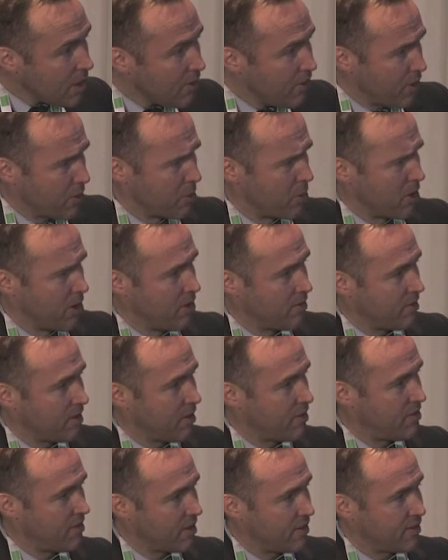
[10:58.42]
there were
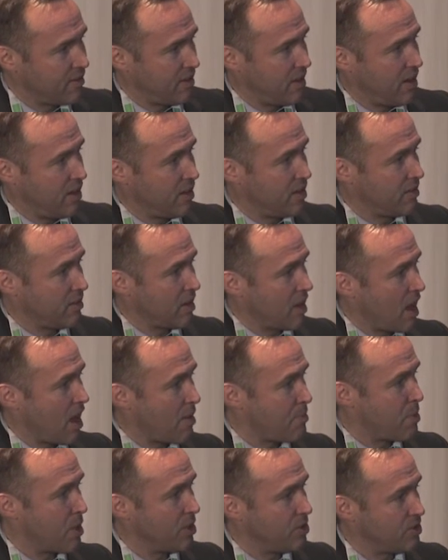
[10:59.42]
16
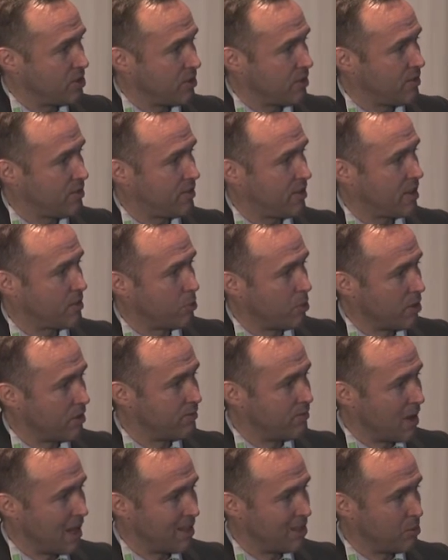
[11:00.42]
patients that were
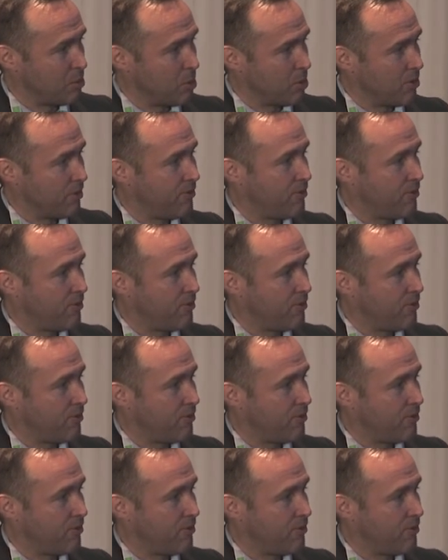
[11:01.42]
evaluable